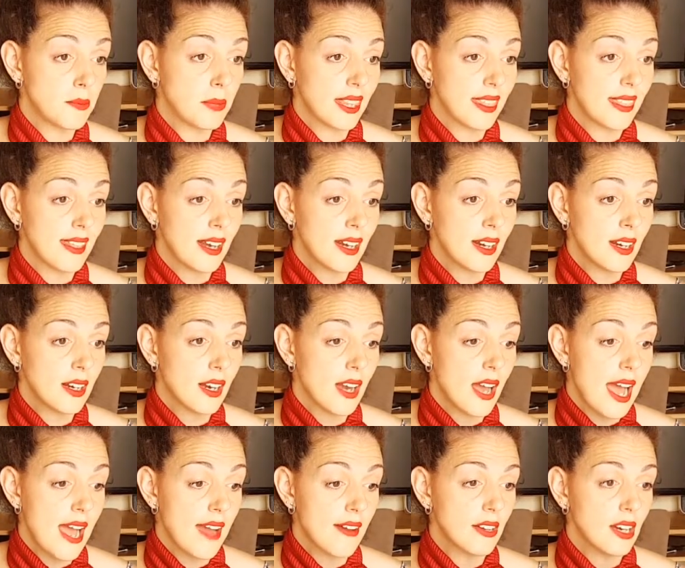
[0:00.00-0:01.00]
but then
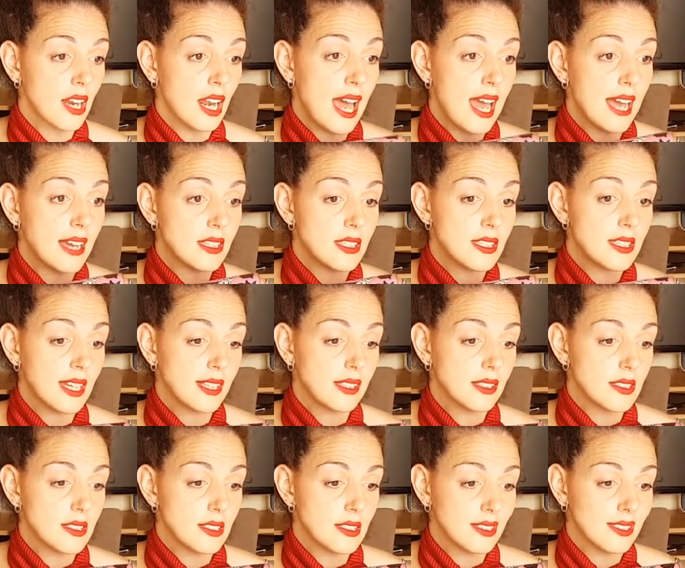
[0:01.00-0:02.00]
I realized
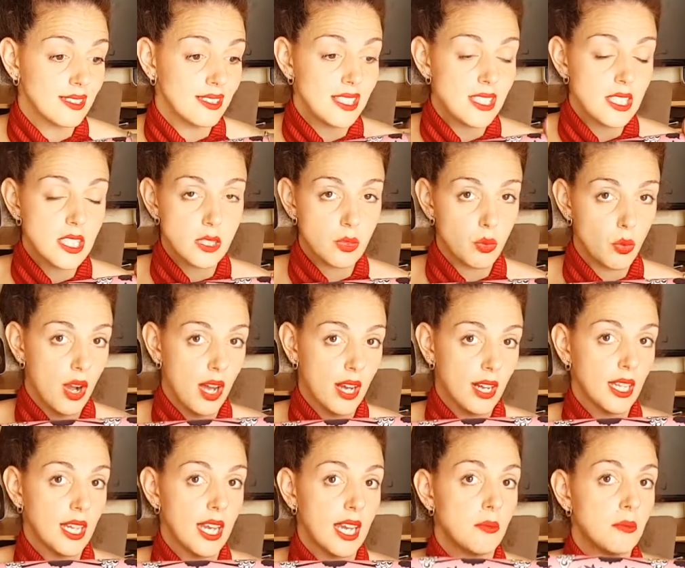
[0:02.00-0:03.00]
that this
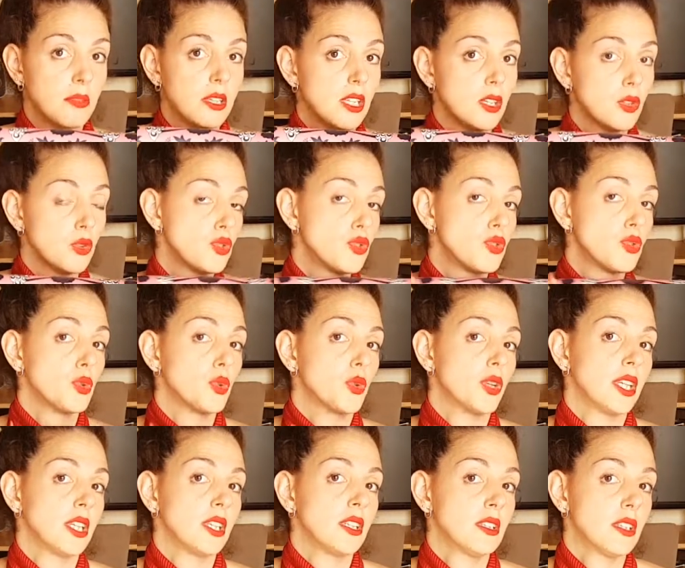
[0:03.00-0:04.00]
one can be used
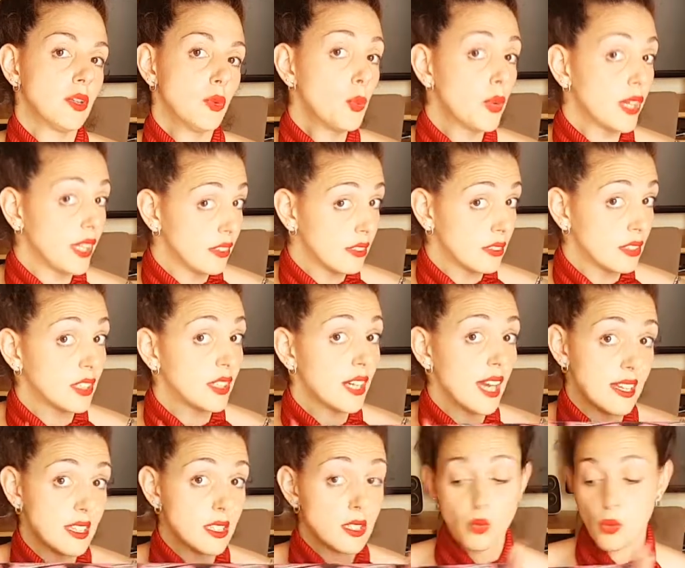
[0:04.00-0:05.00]
during the winter
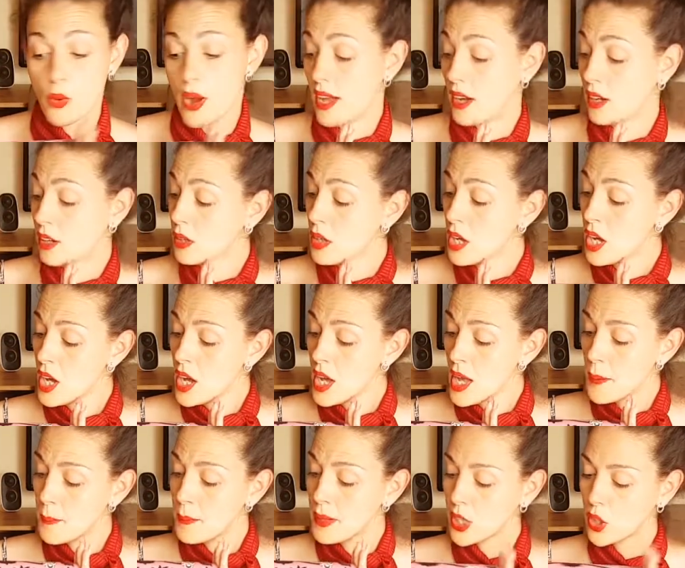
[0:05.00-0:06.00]
as well,
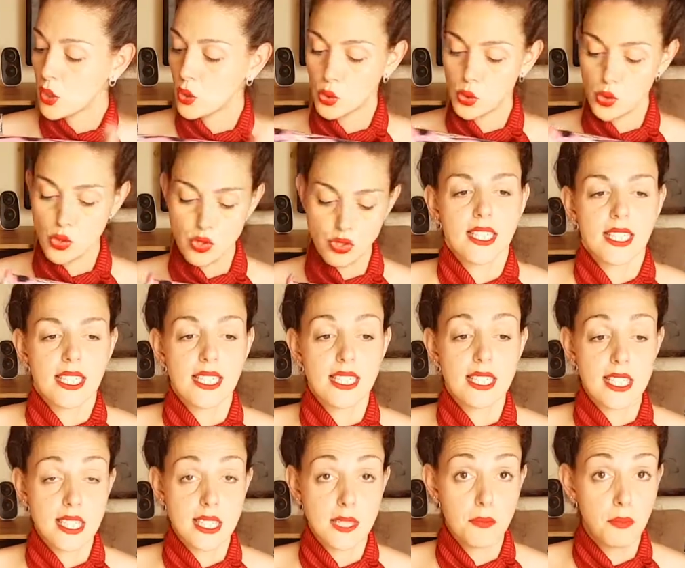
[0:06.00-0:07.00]
because
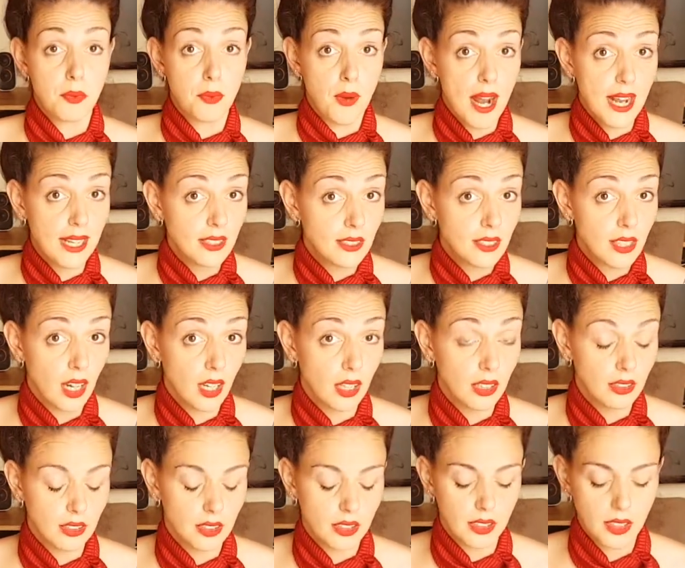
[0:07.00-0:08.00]
it's a bright
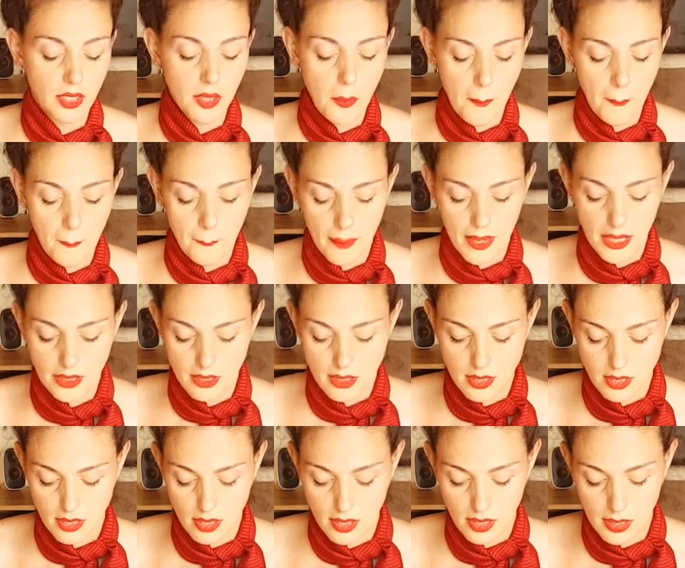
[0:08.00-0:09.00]
color, but
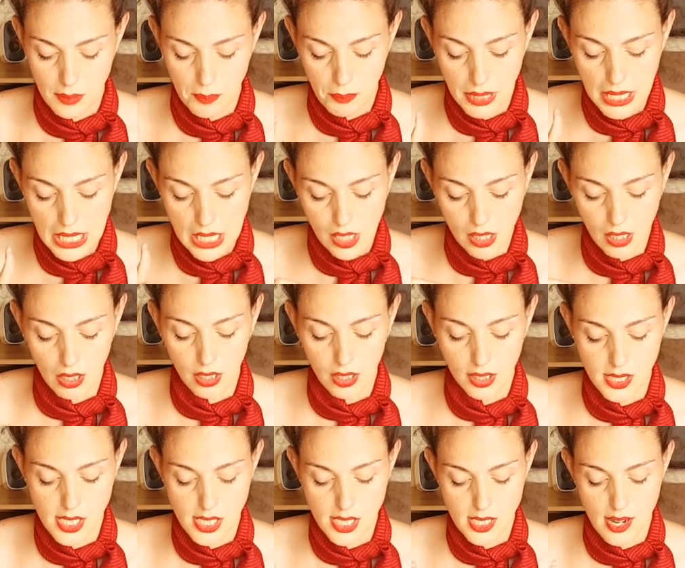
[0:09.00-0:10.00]
the
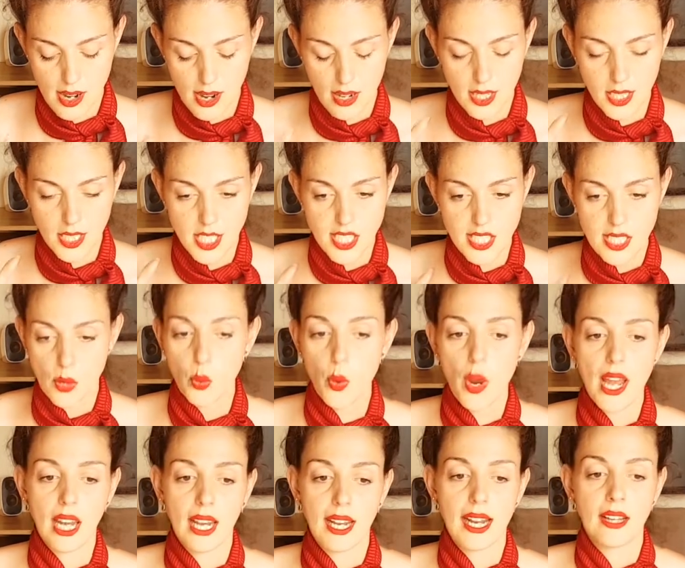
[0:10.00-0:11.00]
peacocks are so
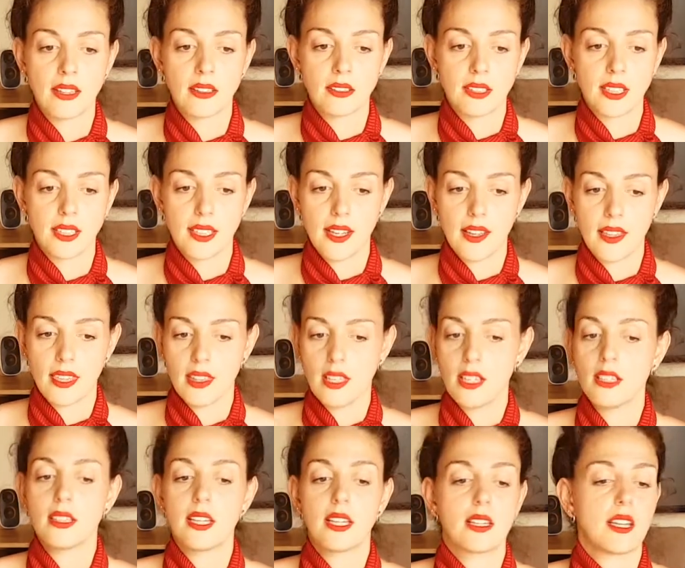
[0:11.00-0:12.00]
elegant that I
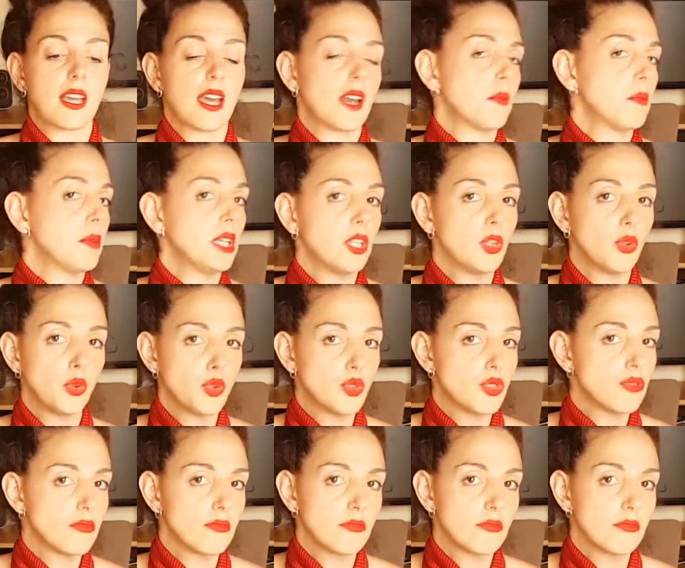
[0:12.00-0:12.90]
think that can be used